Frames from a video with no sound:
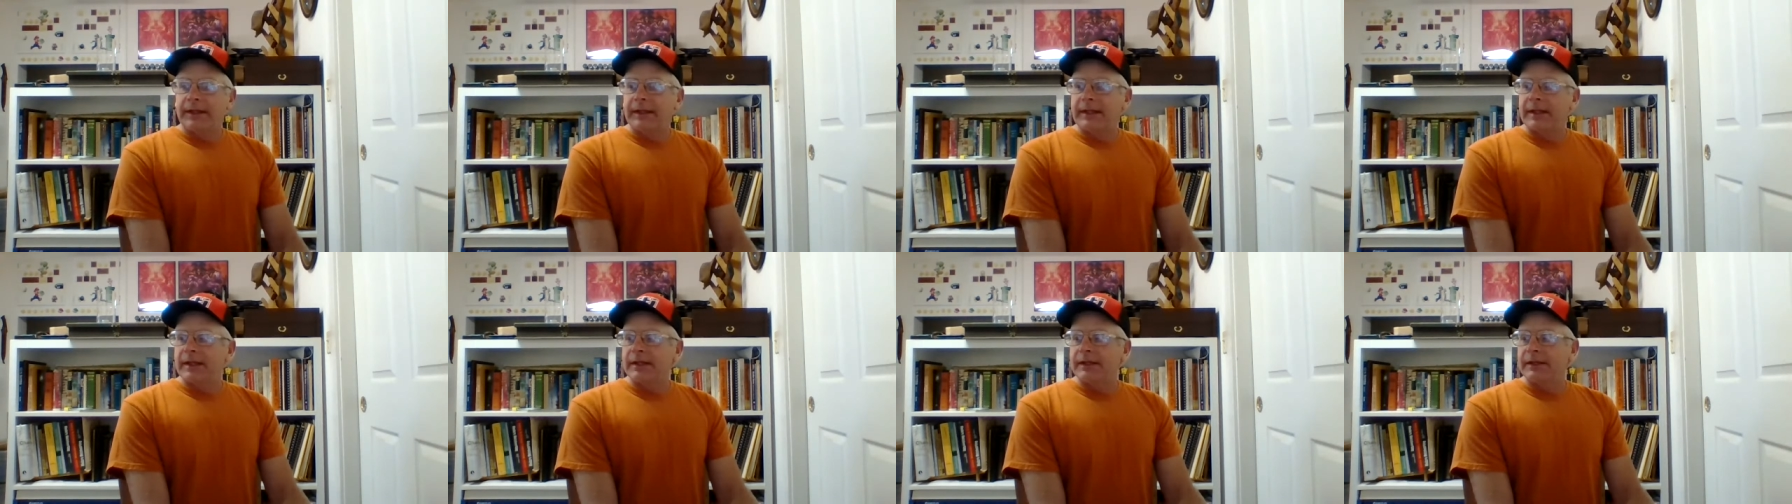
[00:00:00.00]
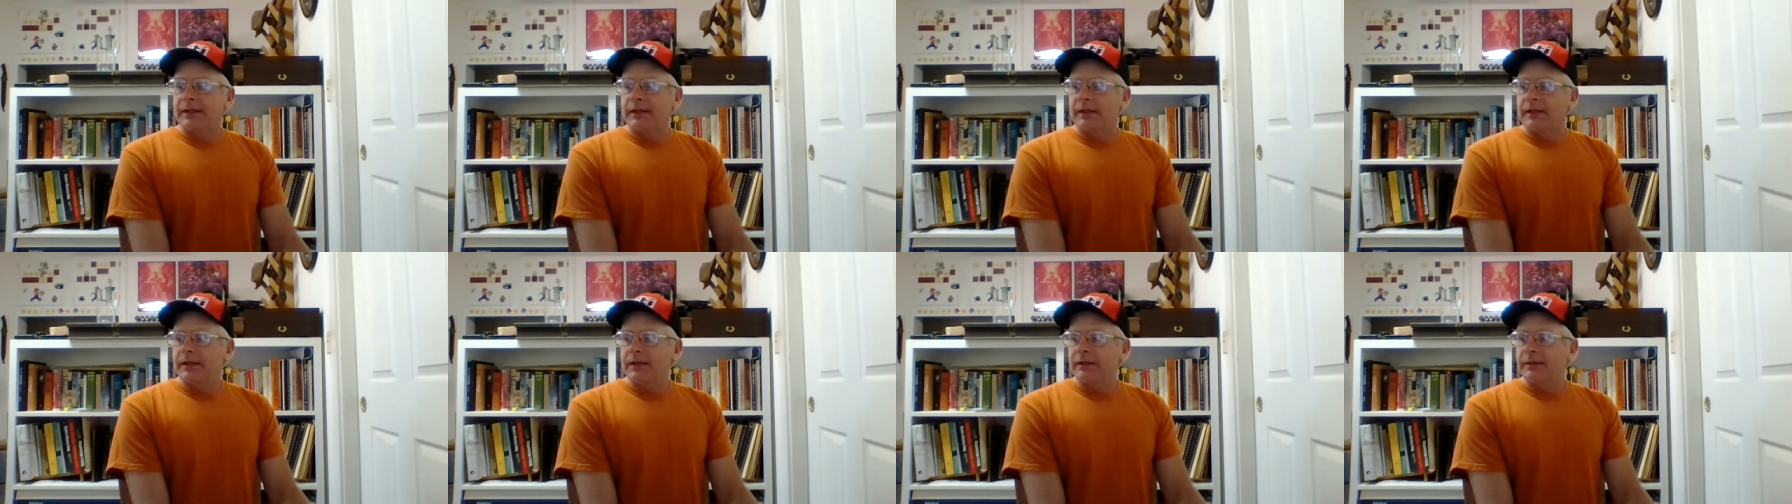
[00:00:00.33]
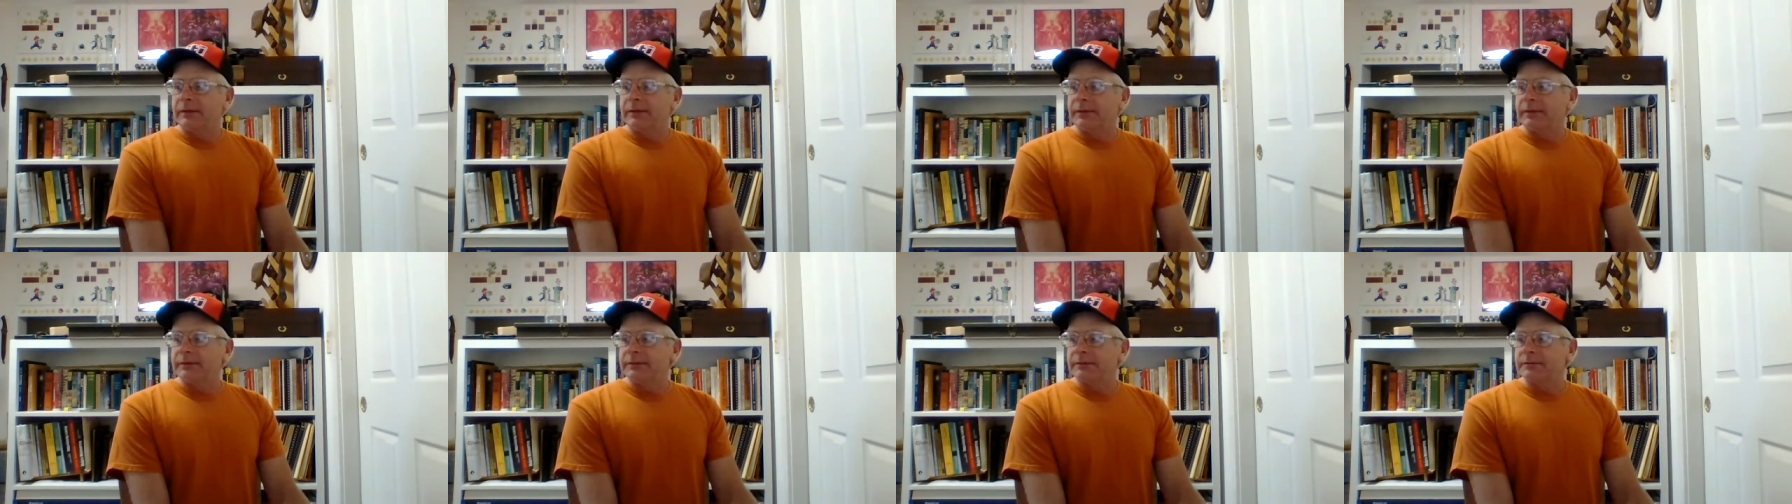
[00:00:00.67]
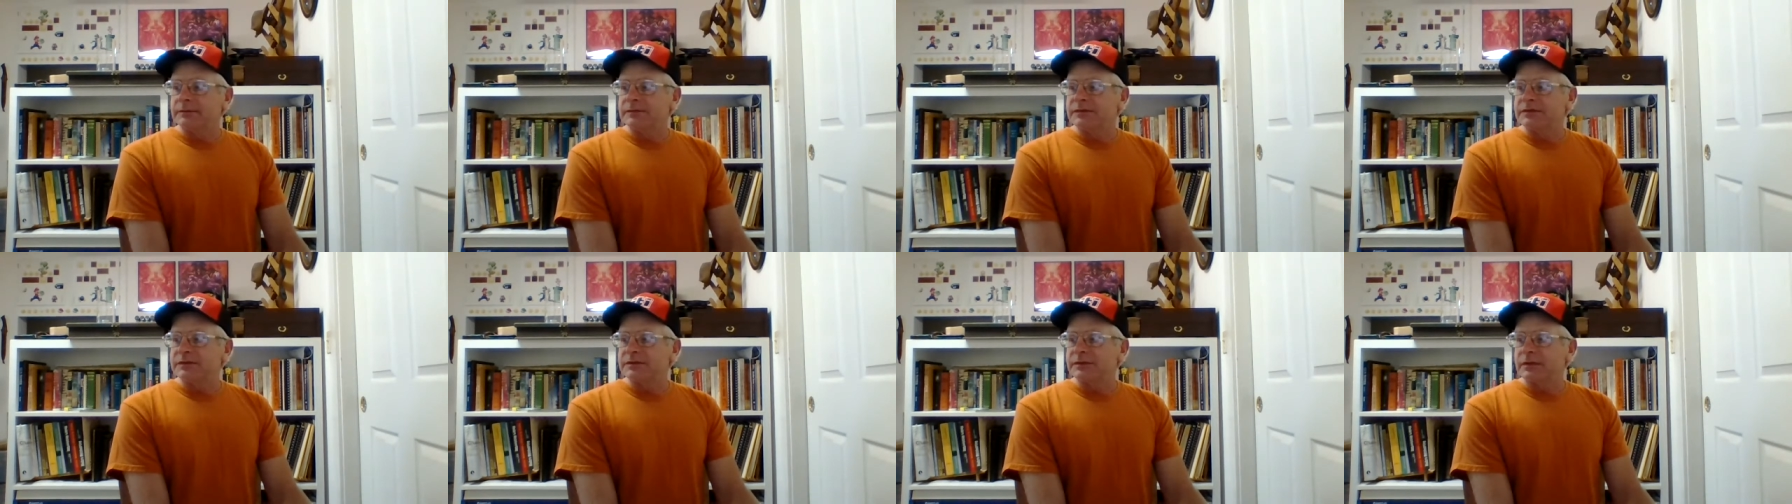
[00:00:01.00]
and uh
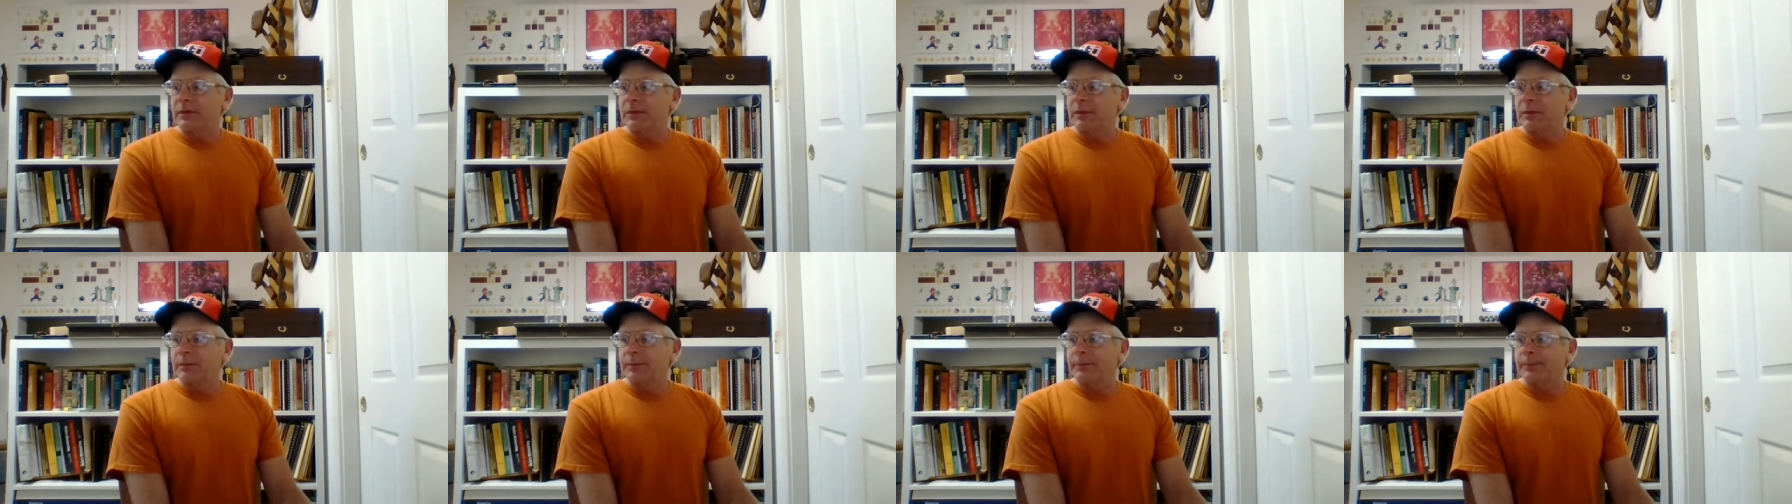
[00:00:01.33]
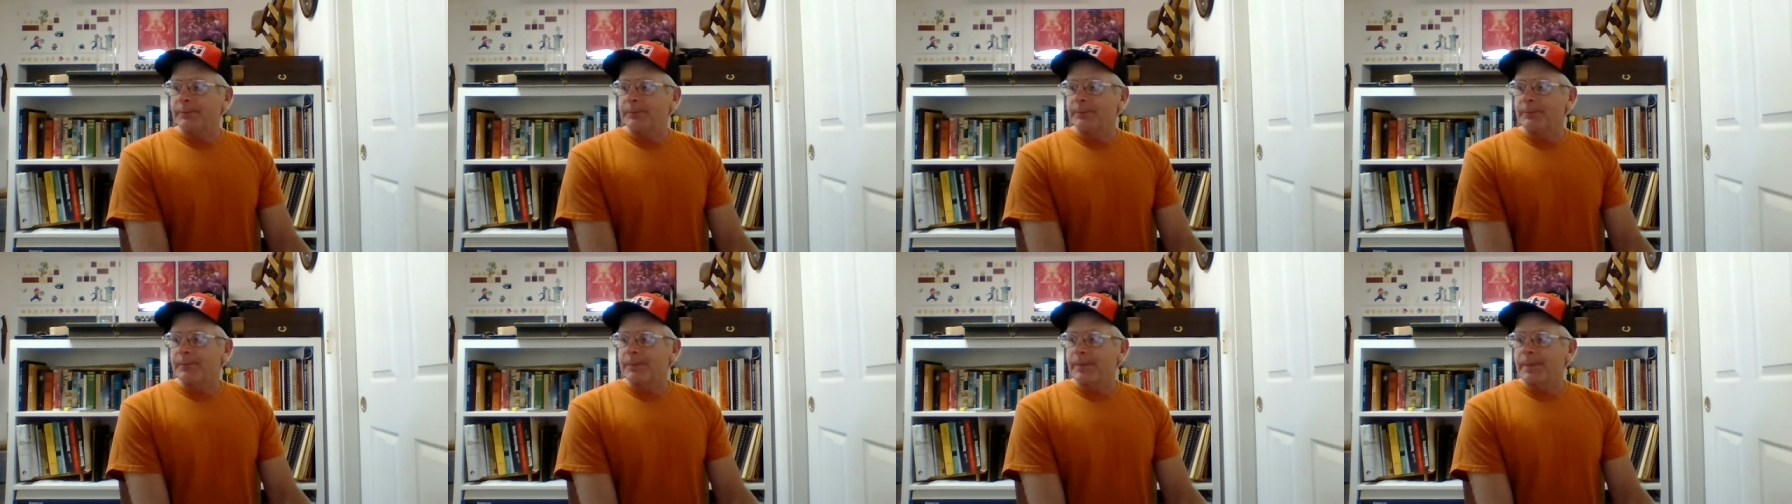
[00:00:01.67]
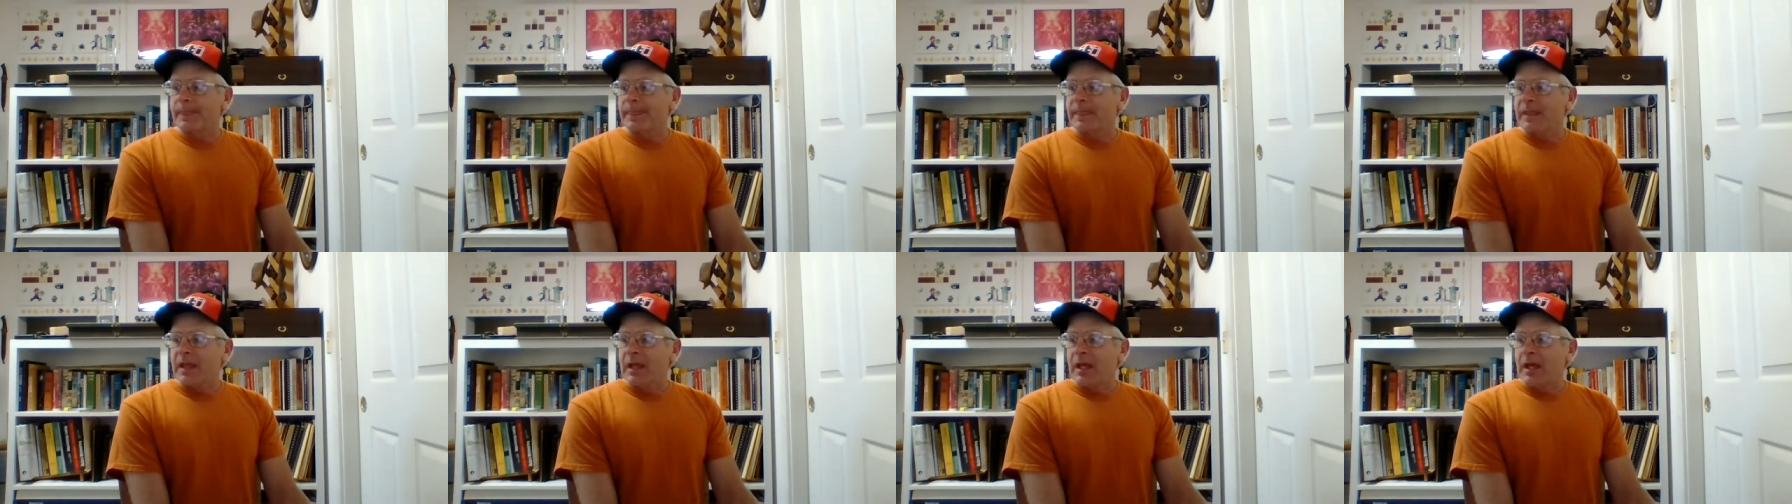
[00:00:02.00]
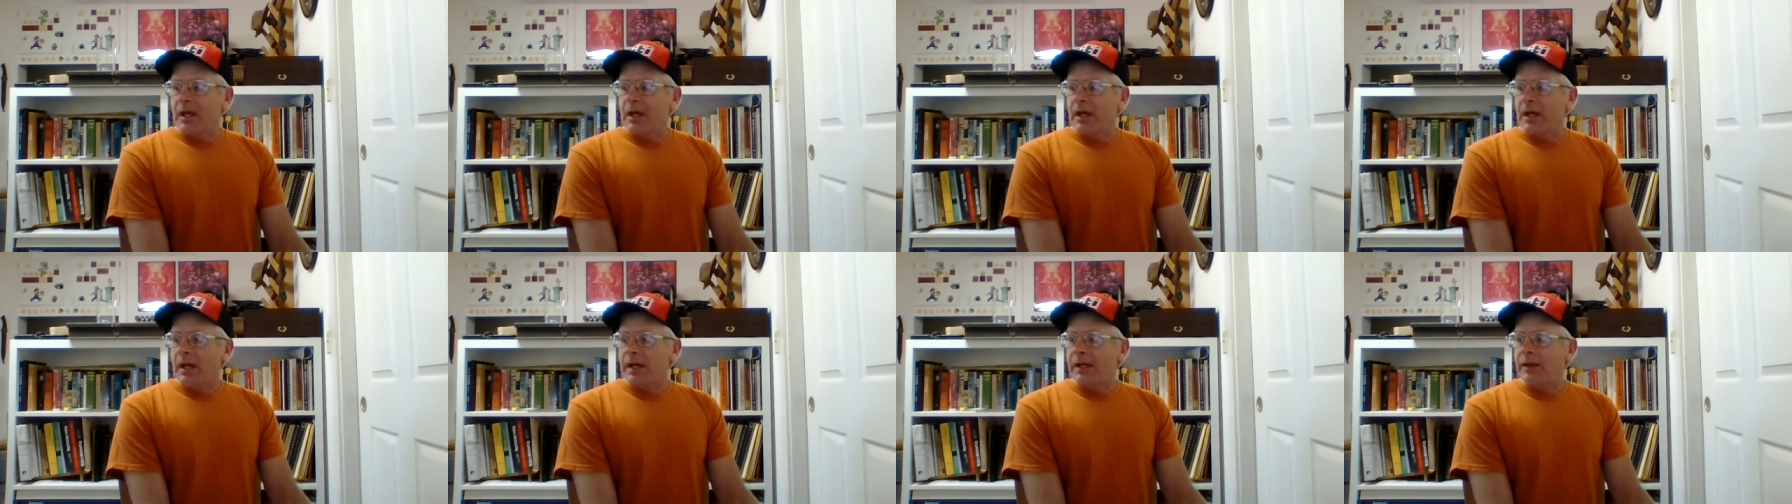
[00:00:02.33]
so
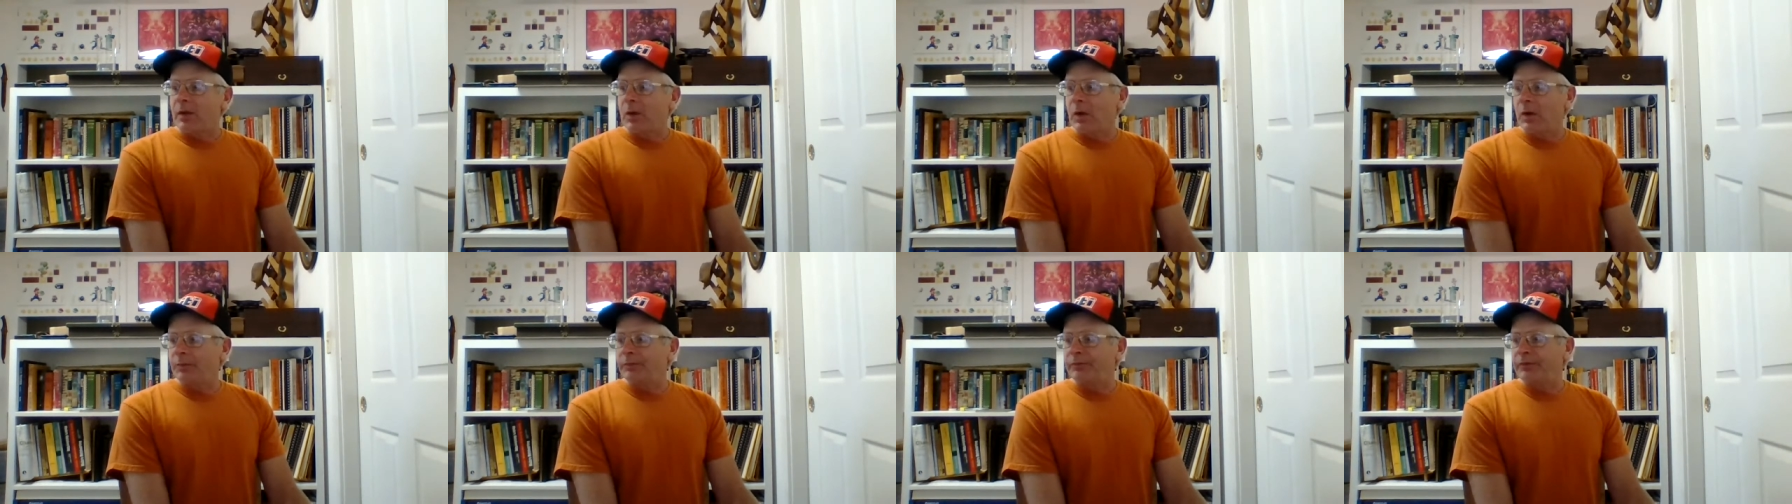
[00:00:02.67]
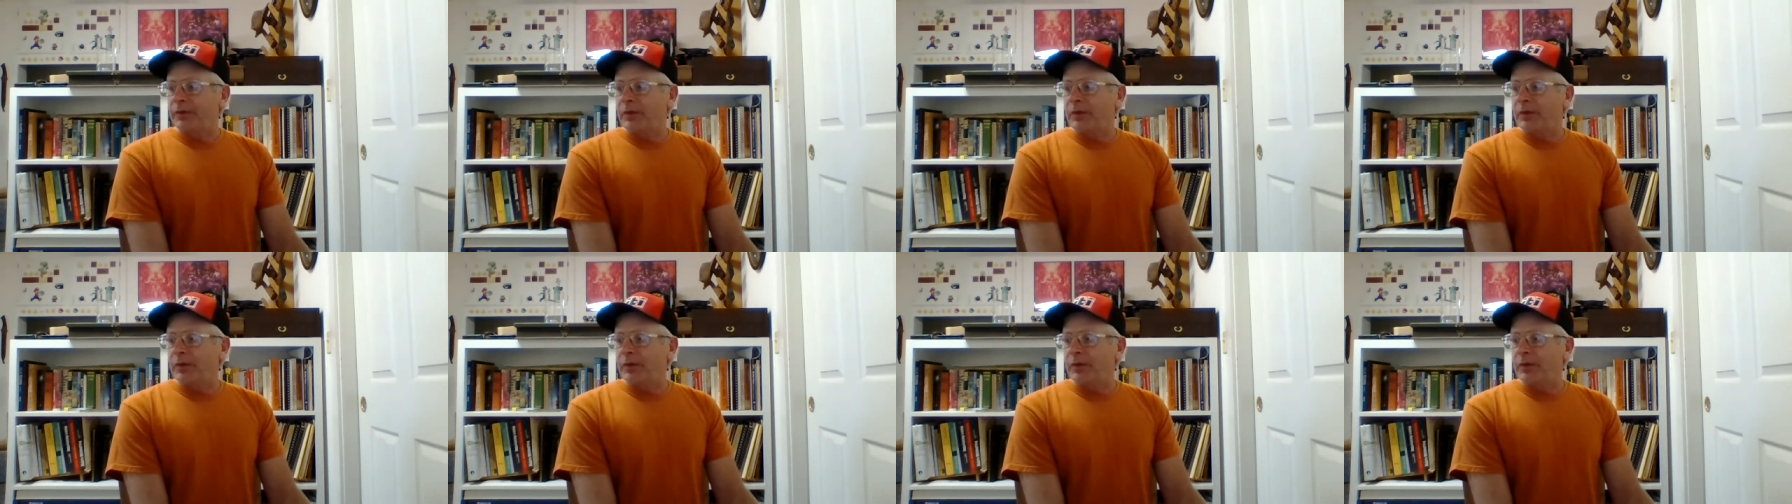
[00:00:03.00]
I hope